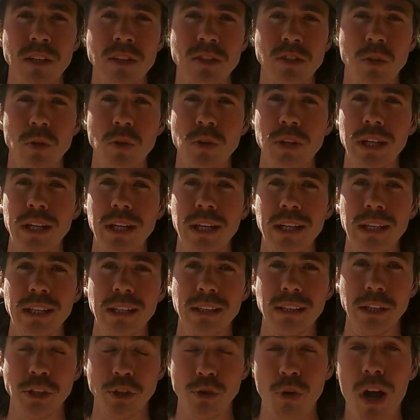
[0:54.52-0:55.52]
So they
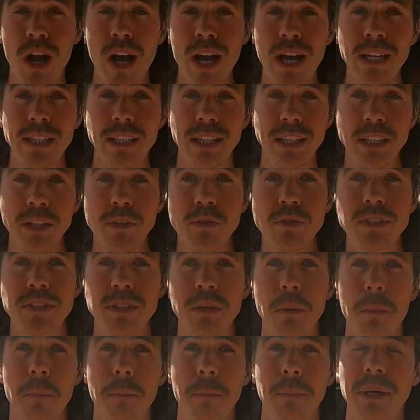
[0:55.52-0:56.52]
try and they use
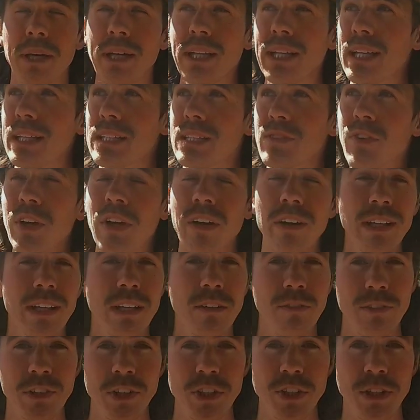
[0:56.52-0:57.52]
them, but it's very
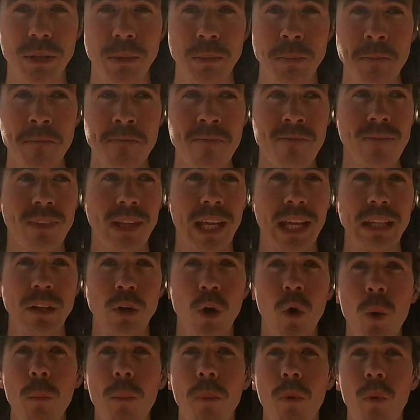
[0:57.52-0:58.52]
inefficient. And
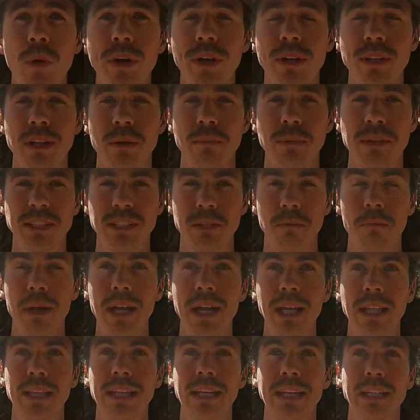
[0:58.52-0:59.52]
the whole point of them is to
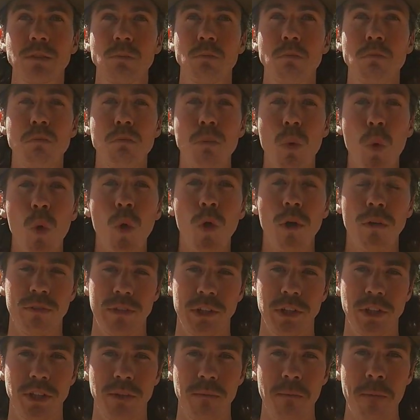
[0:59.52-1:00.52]
make things more
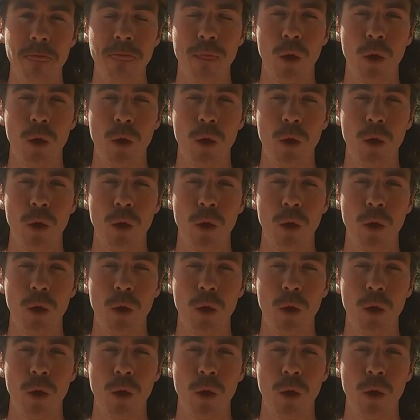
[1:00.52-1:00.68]
efficient.